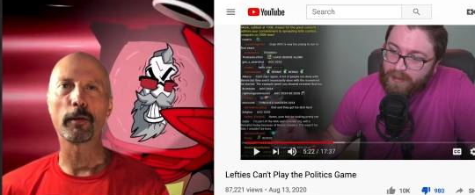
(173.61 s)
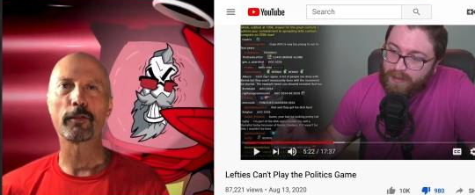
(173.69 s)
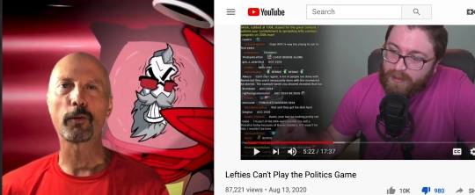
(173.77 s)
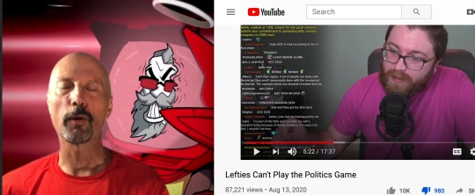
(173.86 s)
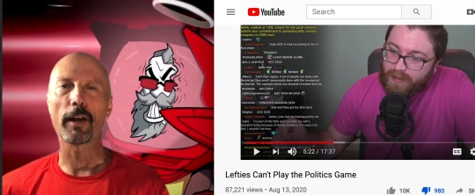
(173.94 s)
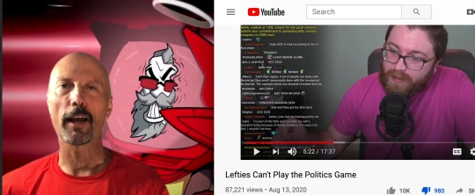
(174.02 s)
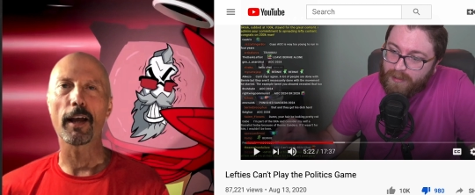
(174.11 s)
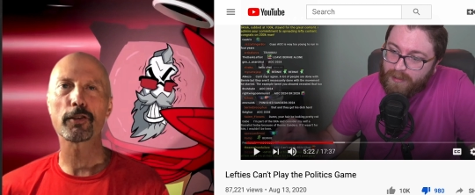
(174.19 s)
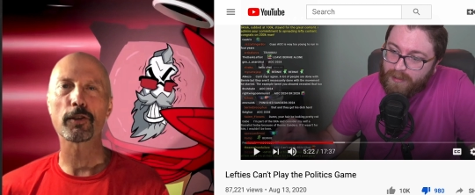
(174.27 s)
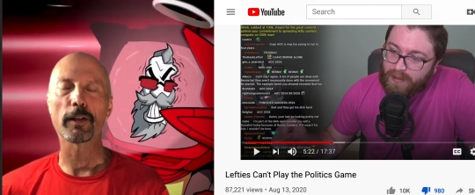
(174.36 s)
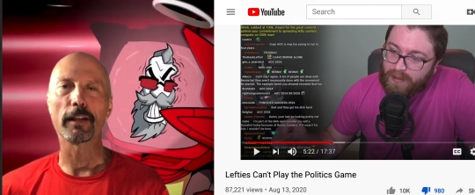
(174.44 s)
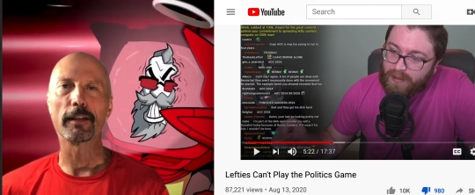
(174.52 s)
Speaker 1: is going to
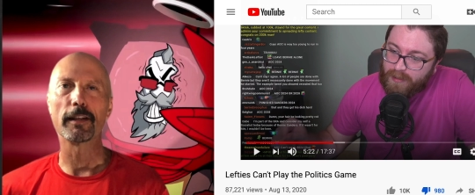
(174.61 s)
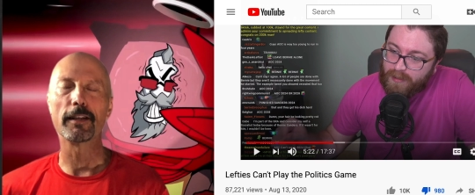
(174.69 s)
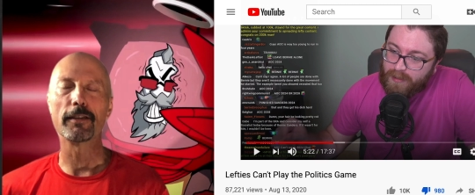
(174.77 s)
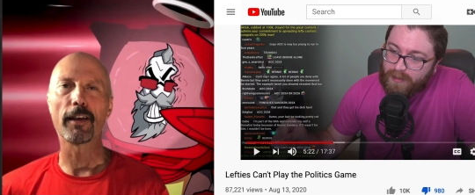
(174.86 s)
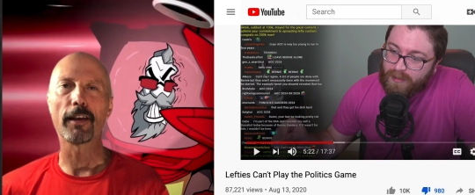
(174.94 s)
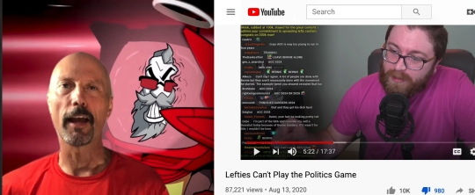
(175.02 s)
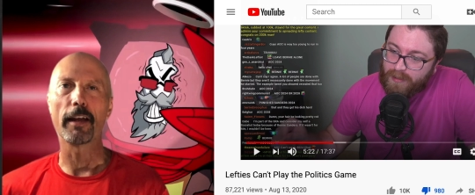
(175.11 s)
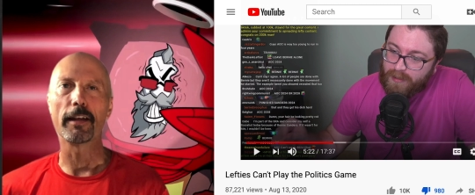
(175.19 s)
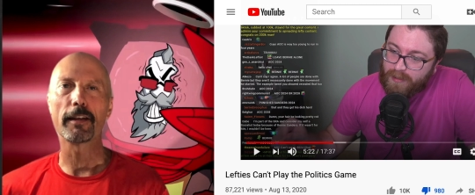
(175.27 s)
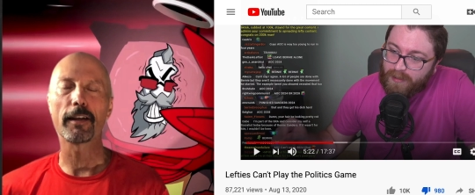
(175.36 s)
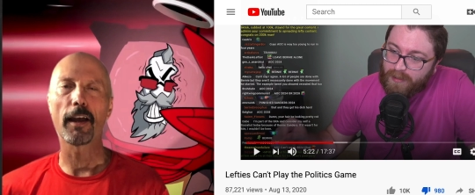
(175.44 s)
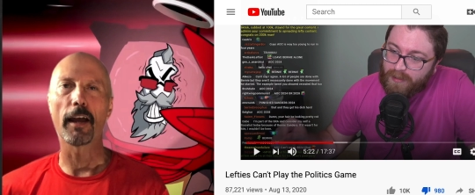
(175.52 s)
actually lead to any
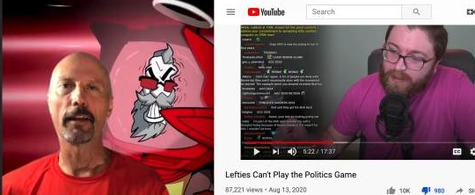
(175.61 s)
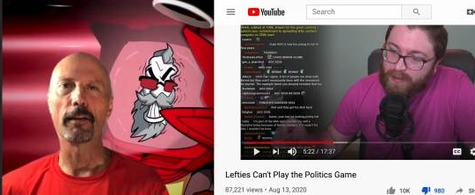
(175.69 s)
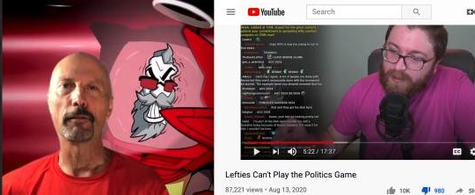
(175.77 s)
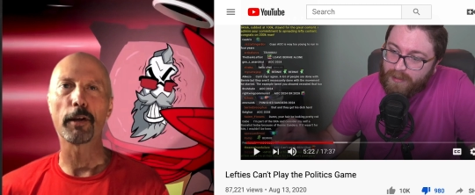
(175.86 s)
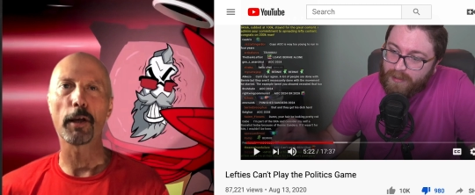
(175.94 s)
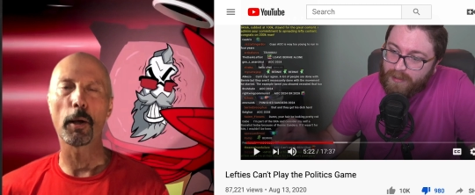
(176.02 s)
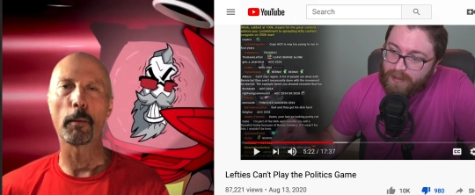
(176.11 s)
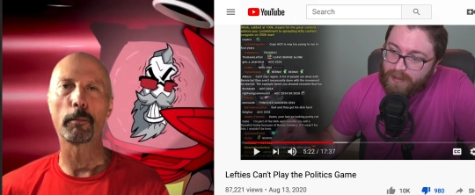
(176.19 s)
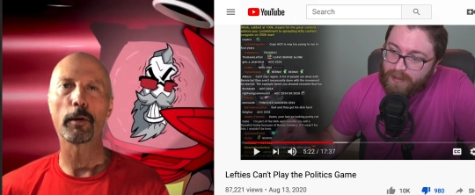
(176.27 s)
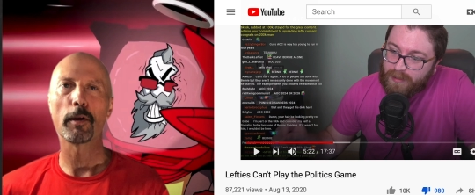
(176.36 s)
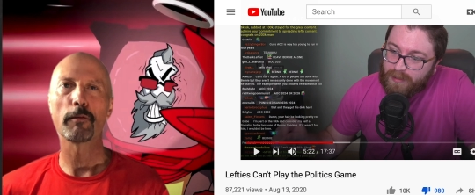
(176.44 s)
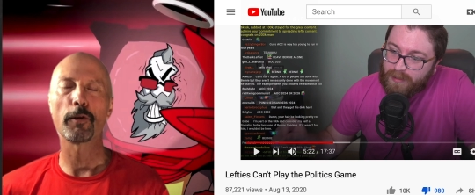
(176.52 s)
kind of help
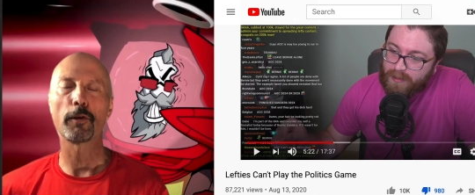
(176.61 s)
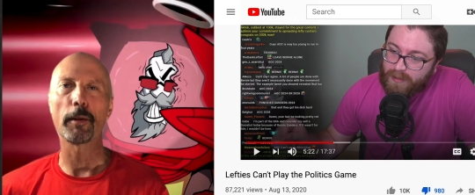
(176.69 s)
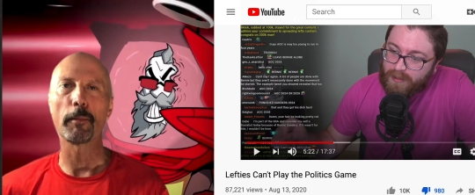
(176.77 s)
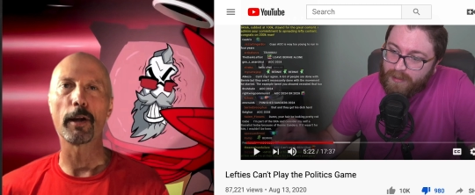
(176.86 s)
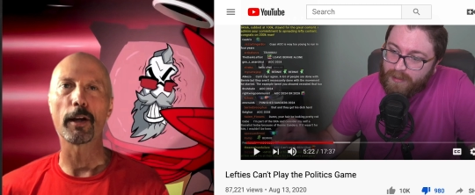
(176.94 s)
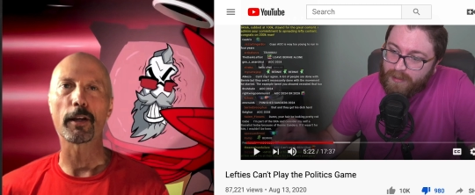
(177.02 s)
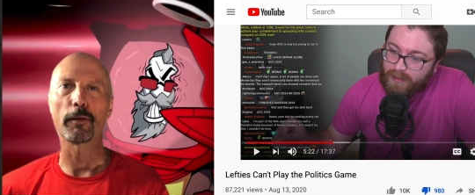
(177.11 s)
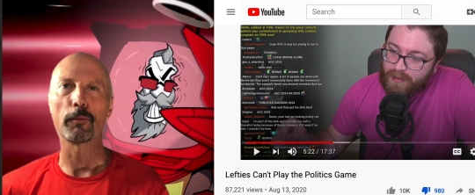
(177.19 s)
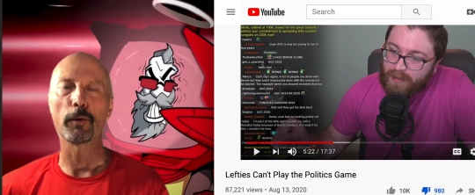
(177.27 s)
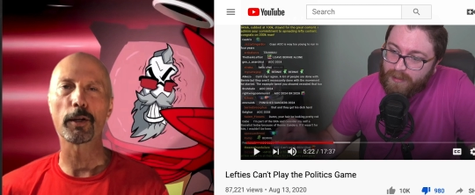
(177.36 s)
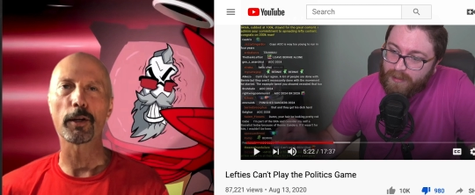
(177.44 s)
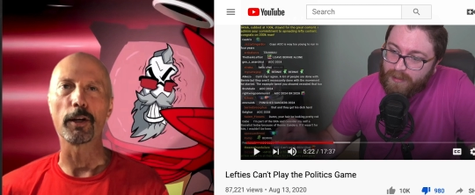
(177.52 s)
for the American
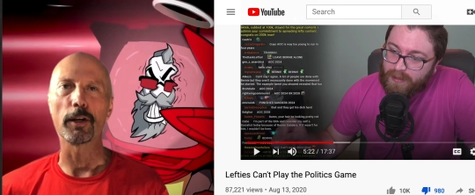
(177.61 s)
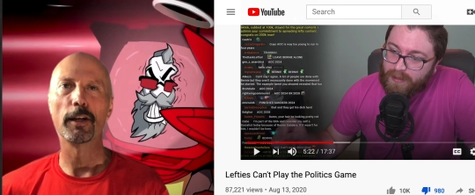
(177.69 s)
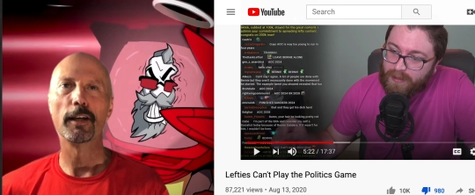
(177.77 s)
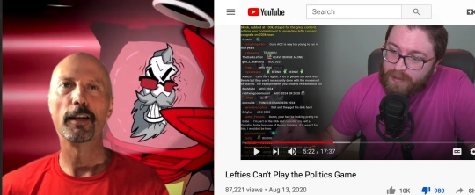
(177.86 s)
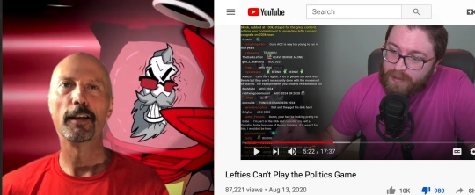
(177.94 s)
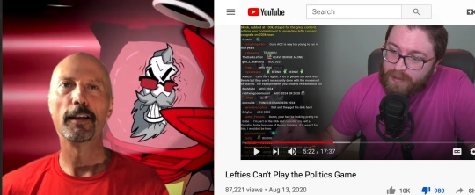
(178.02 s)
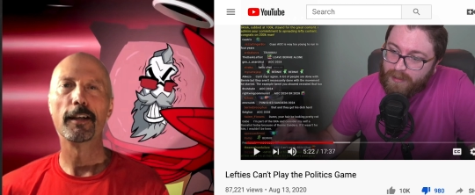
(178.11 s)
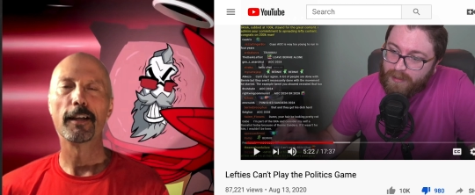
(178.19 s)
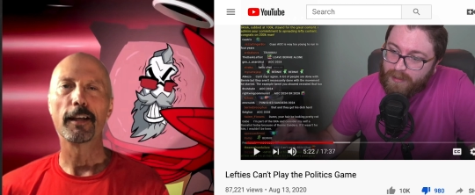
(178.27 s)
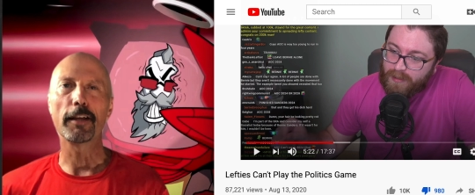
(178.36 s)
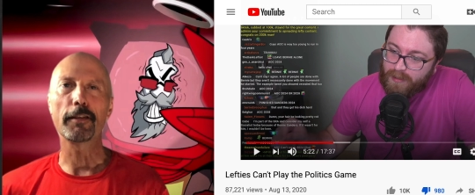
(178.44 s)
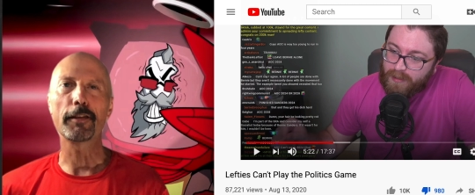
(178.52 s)
worker.
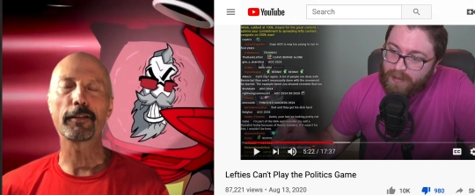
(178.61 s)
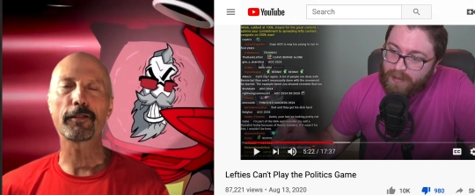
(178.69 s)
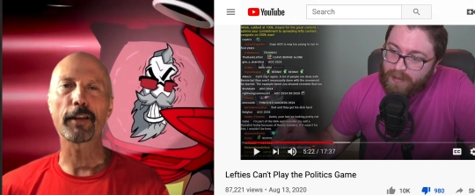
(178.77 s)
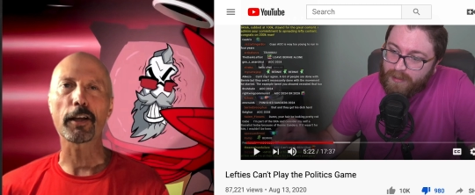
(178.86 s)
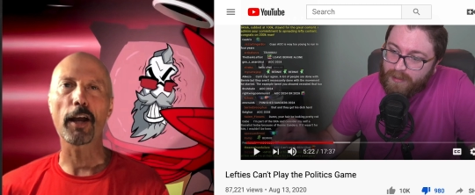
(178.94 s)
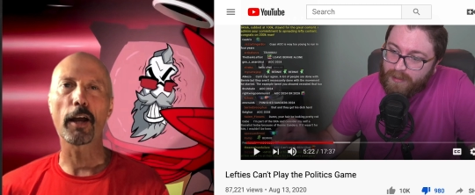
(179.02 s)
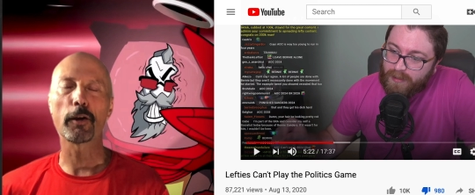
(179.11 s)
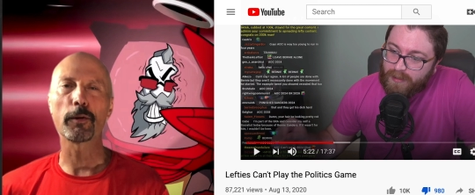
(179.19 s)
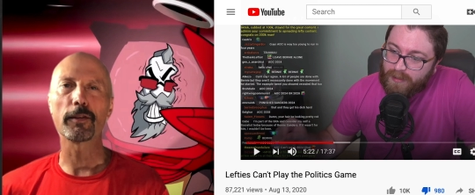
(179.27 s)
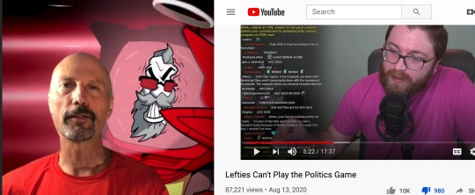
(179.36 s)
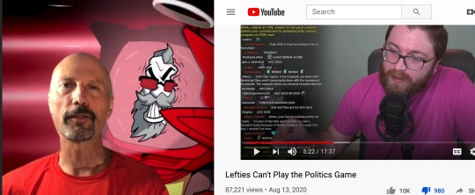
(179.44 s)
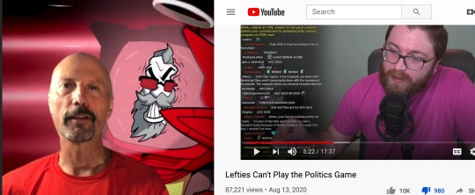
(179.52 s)
He thinks that
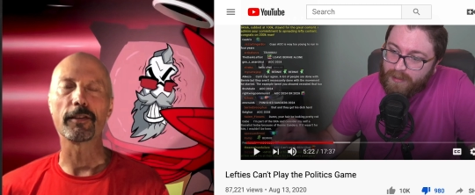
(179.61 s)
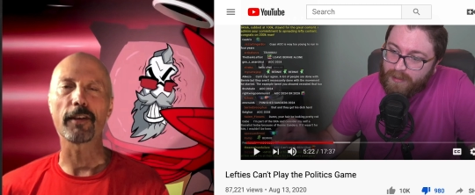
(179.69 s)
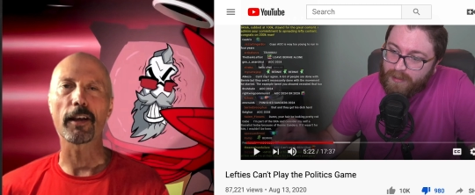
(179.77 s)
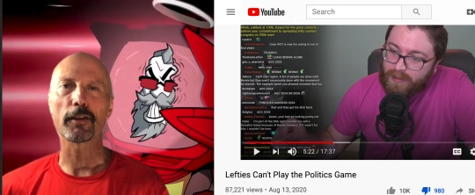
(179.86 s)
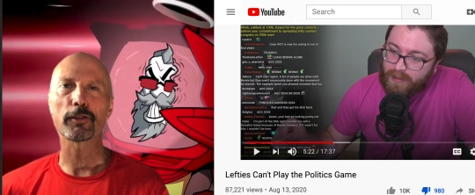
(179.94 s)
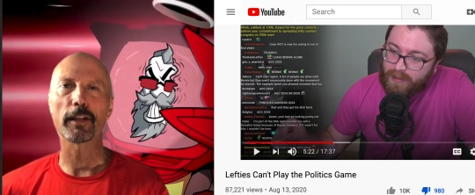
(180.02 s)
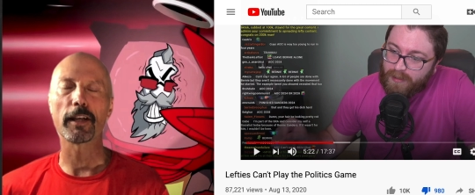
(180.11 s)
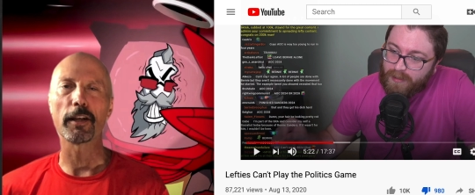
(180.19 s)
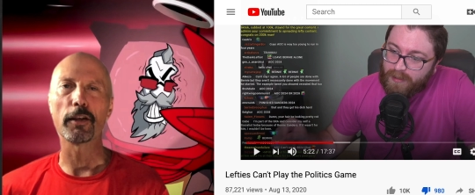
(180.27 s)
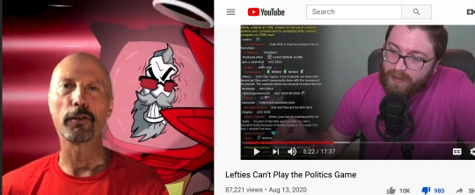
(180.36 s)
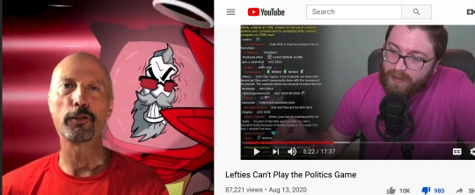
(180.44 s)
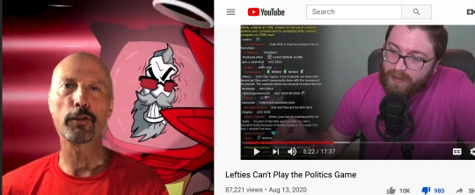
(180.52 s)
Congress is actually going
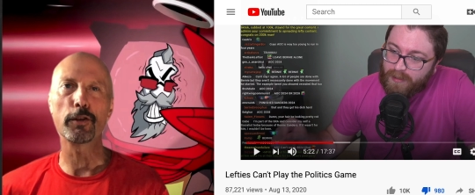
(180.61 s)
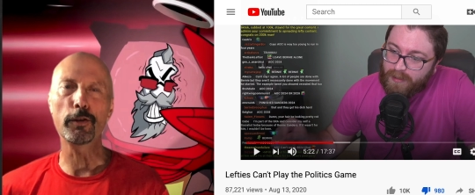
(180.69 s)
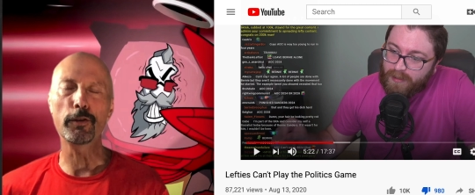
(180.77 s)
to do